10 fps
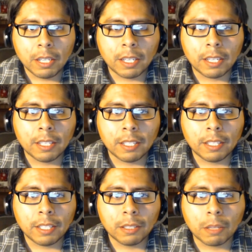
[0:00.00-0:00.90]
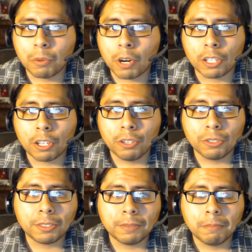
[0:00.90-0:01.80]
The
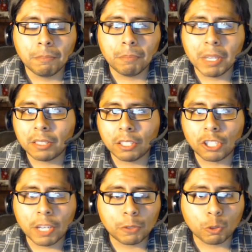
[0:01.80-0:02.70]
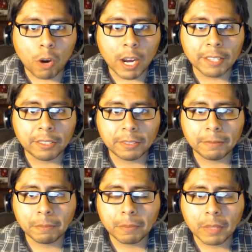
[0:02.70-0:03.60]
Broncos beat the Chiefs
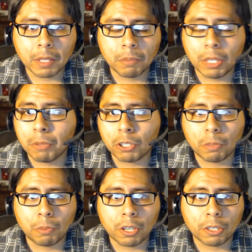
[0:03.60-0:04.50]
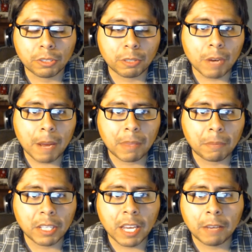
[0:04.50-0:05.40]
twice. Pretty much, the Broncos have wrapped
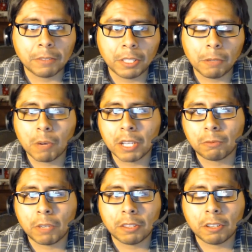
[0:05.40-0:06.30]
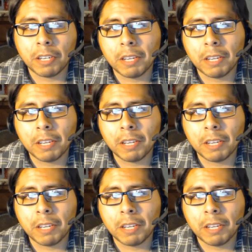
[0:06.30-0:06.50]
up the AFC West right there.